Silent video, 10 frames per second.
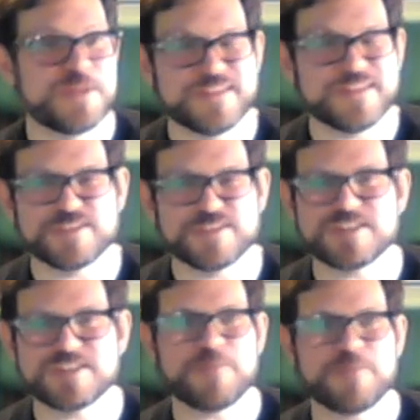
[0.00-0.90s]
There's
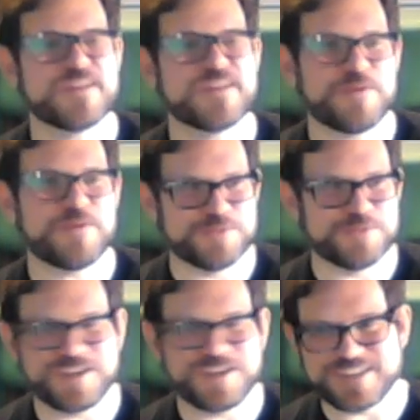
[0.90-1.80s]
something about those
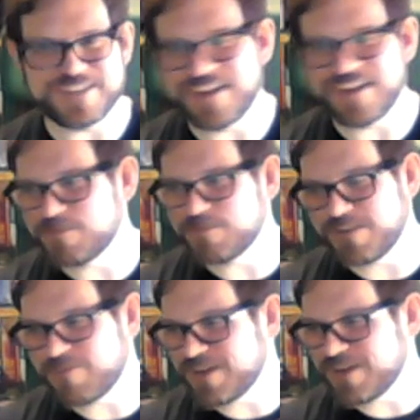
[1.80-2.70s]
dice, and I just,
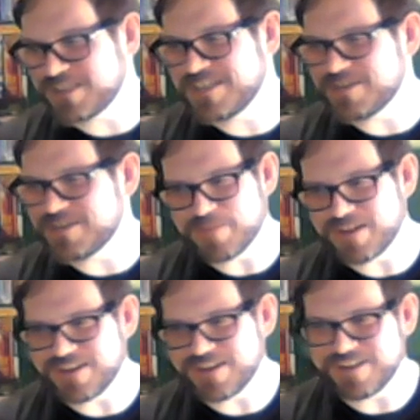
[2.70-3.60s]
whenever I see them,
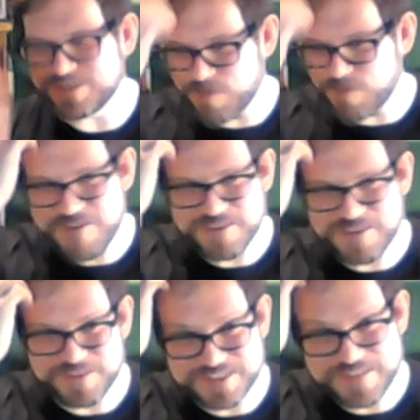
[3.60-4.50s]
and it's rare that
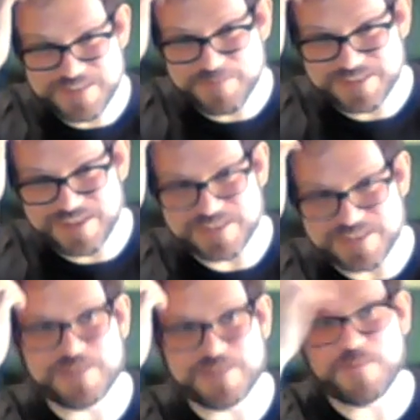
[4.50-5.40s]
you see them these days.
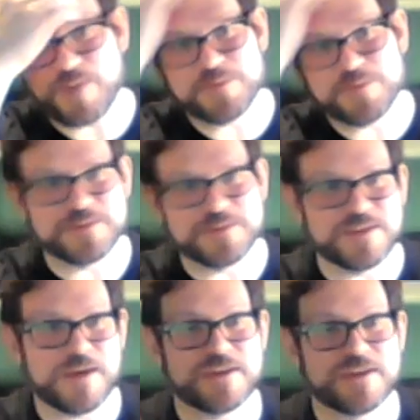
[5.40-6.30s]
You know, probably.
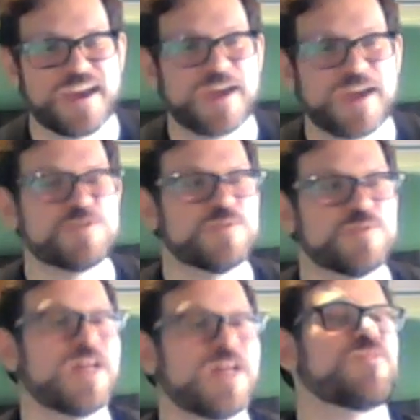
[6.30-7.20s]
I mean, I don't do a
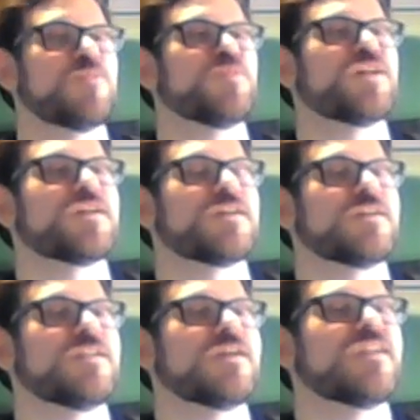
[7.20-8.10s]
lot of role playing
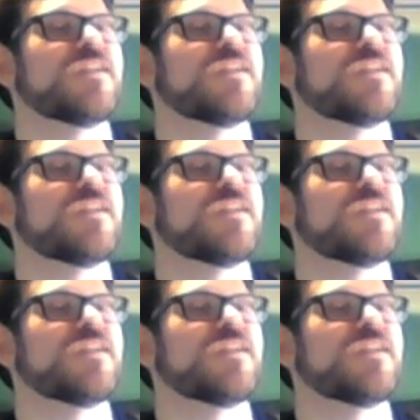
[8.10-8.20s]
anymore,